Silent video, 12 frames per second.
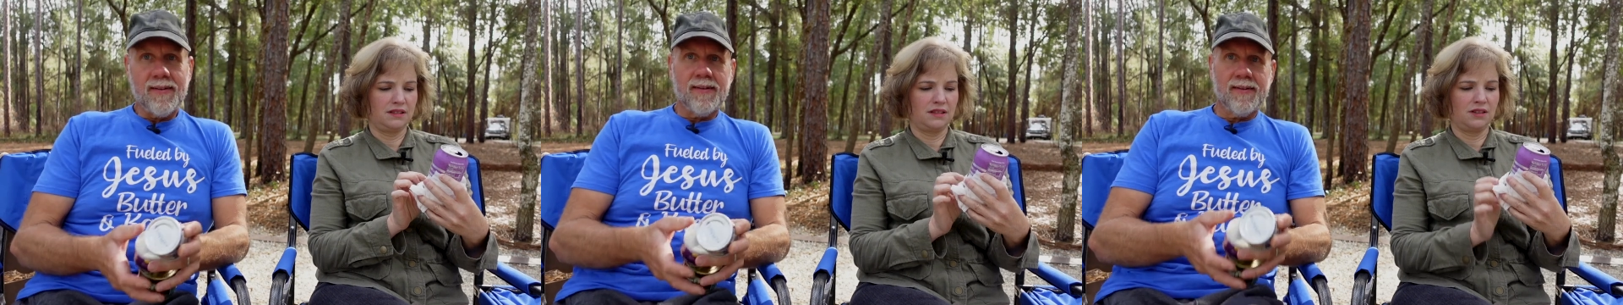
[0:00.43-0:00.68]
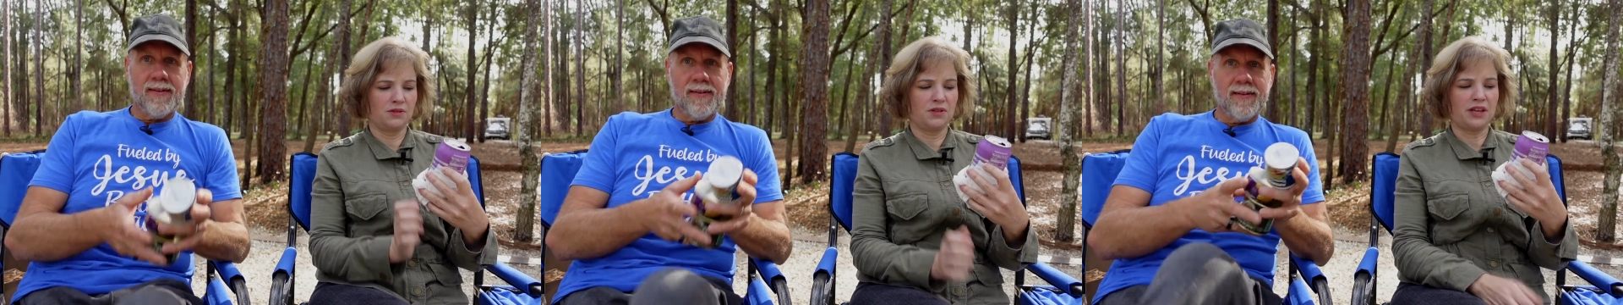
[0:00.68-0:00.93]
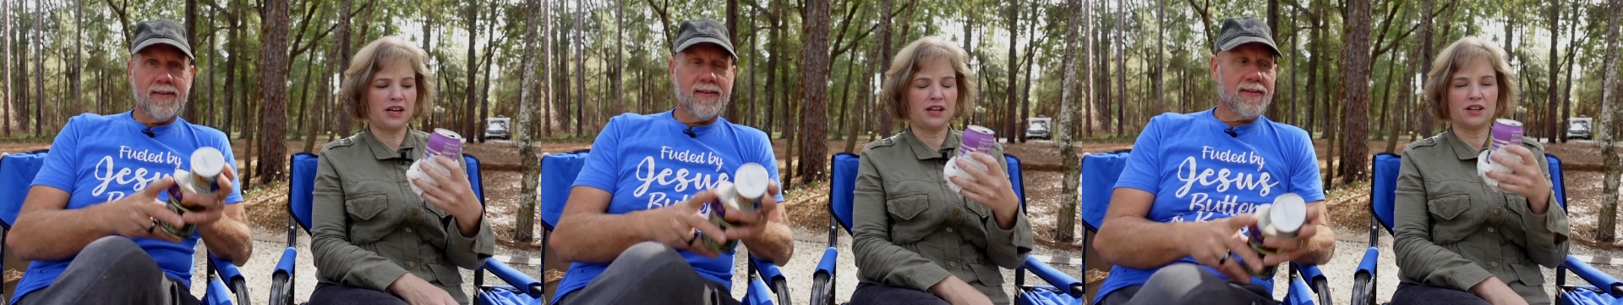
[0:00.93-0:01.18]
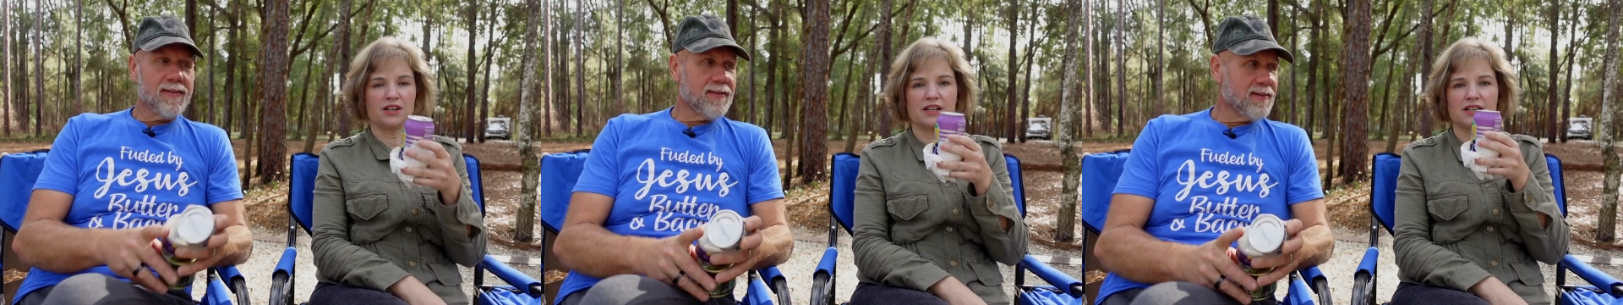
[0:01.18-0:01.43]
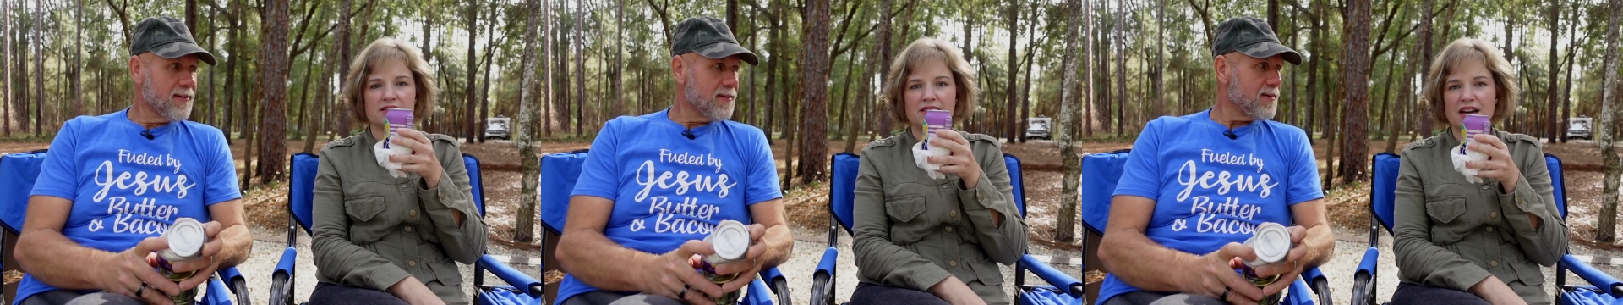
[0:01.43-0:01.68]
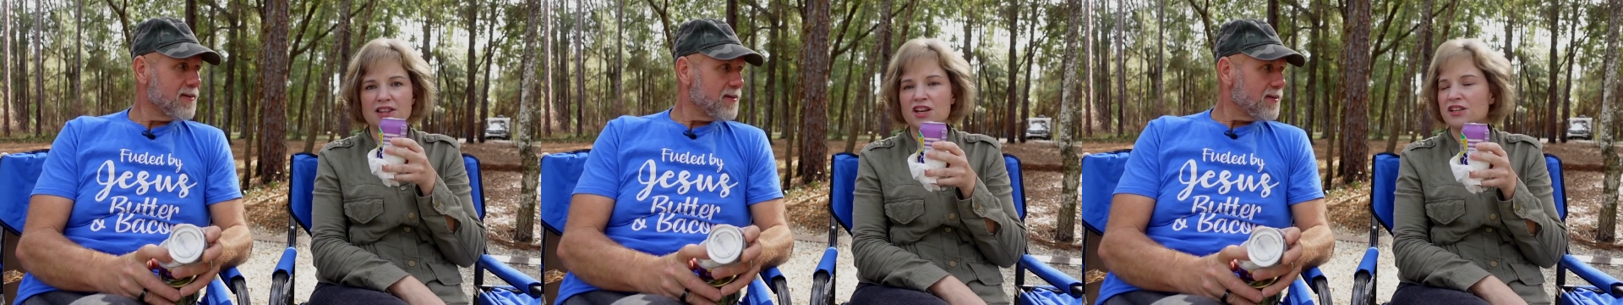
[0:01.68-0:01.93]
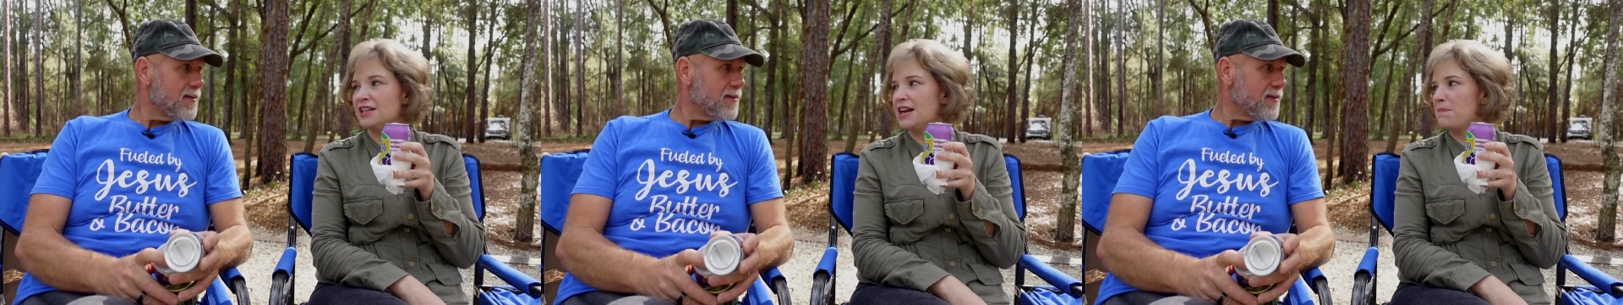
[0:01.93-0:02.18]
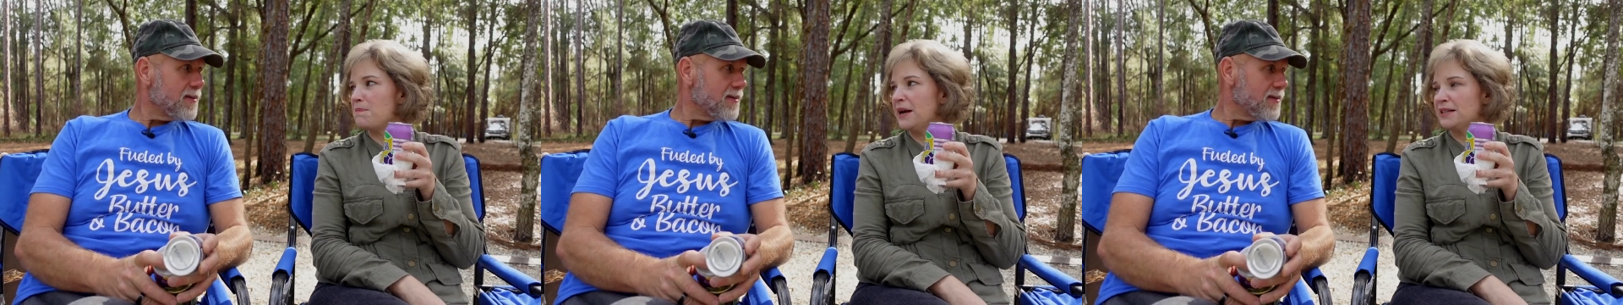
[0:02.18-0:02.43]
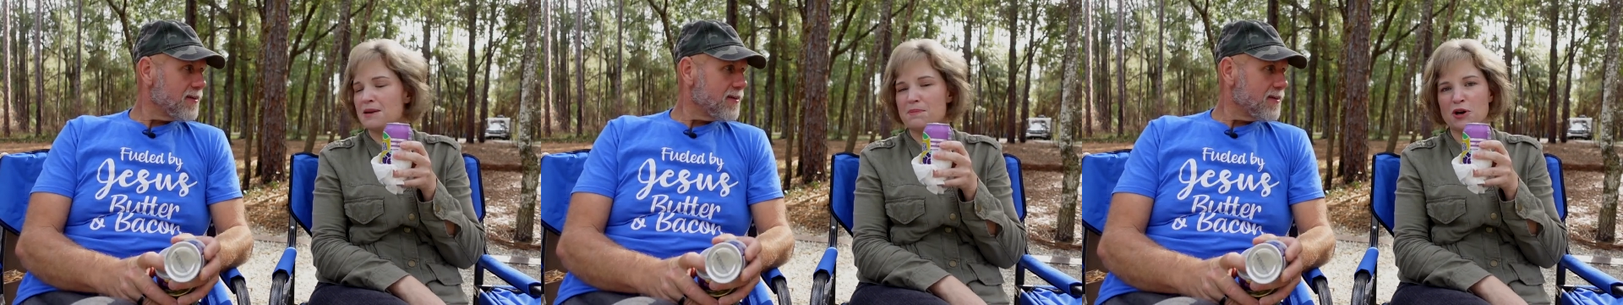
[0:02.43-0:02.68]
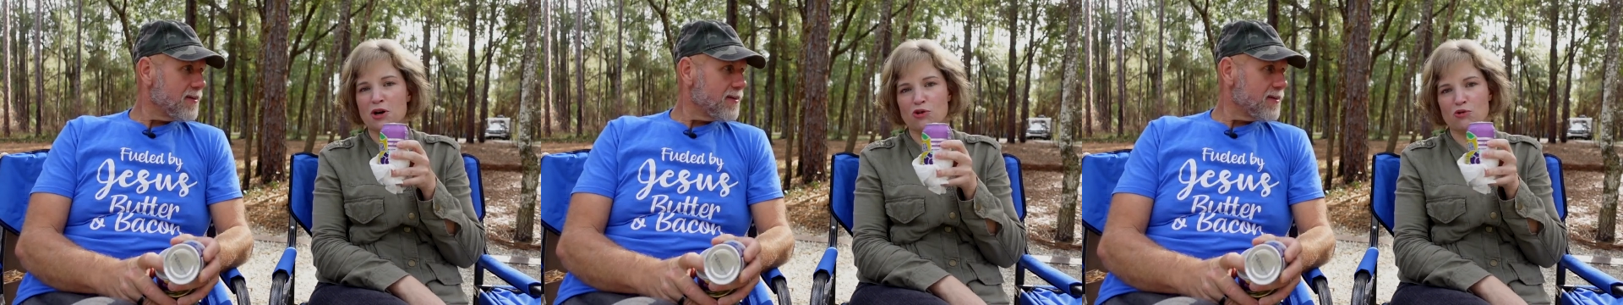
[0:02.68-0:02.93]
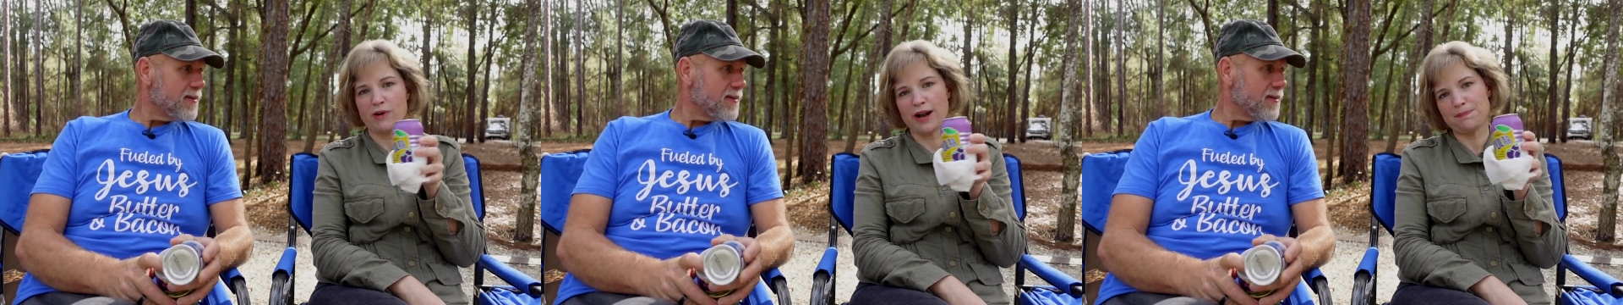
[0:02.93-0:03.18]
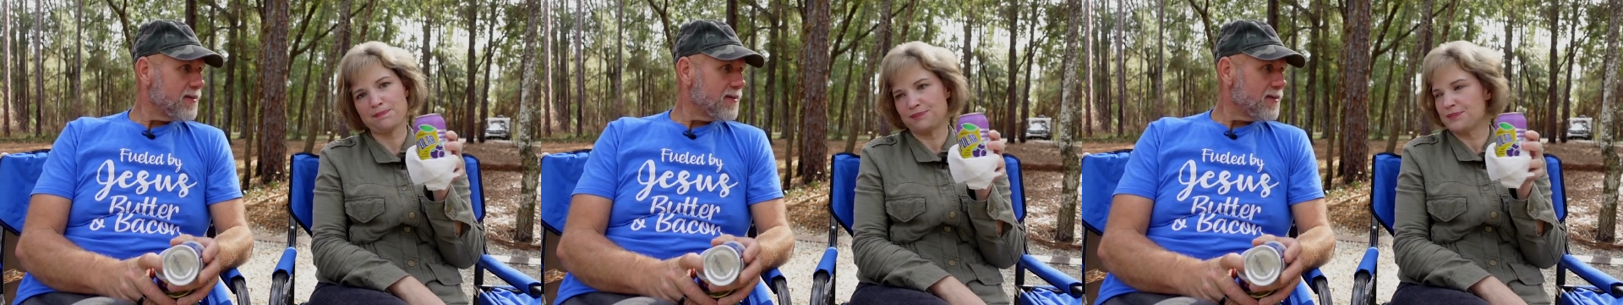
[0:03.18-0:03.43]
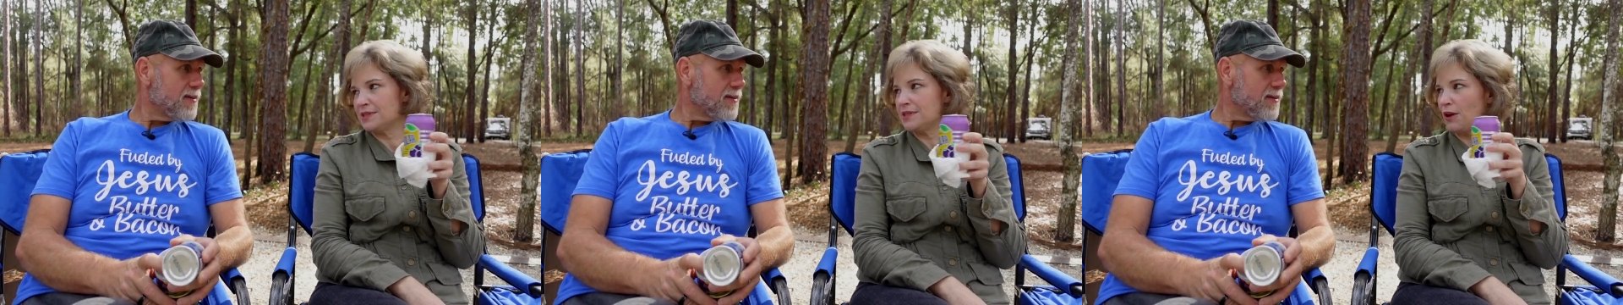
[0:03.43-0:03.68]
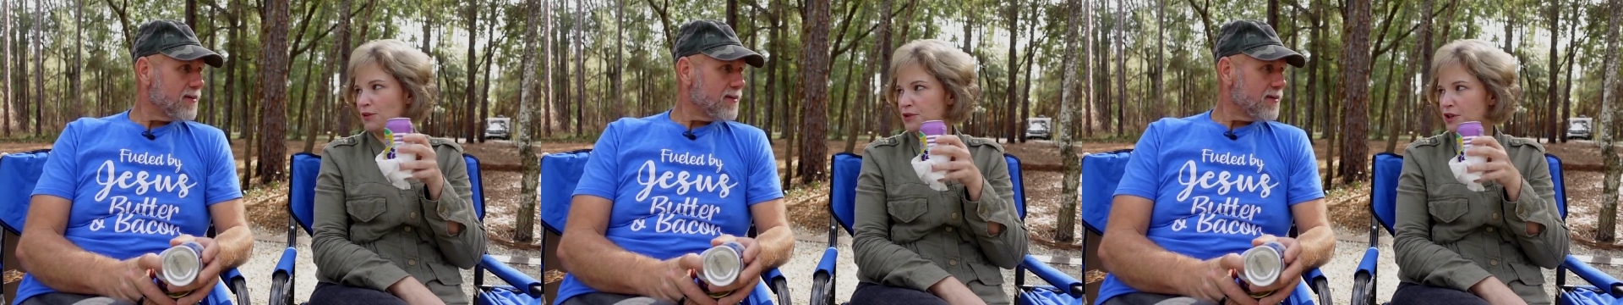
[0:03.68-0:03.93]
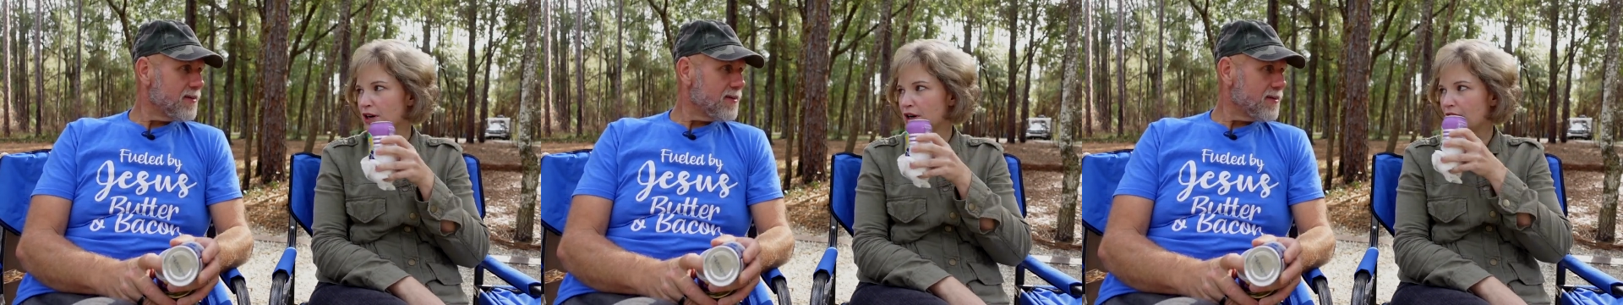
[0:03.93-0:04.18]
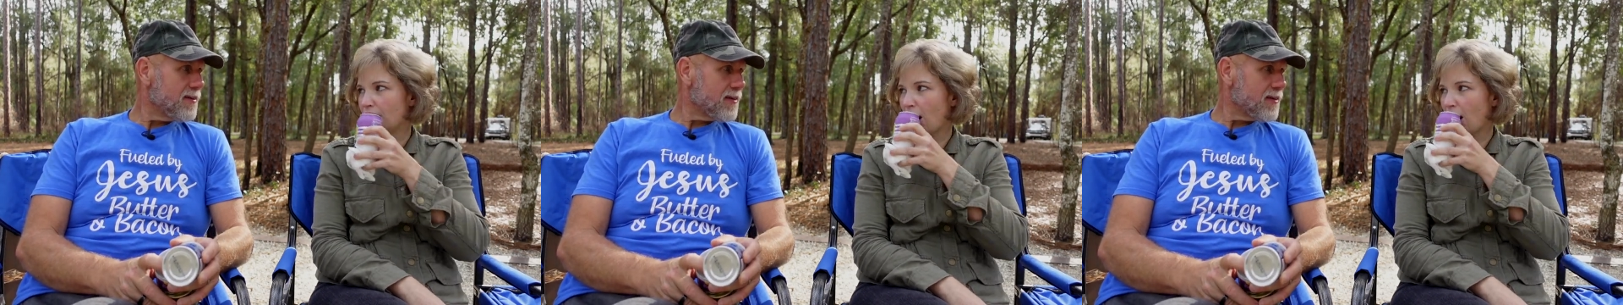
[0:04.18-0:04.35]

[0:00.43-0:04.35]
Speaker 1: Oh, thank goodness. I thought that I picked up a grape seltzer.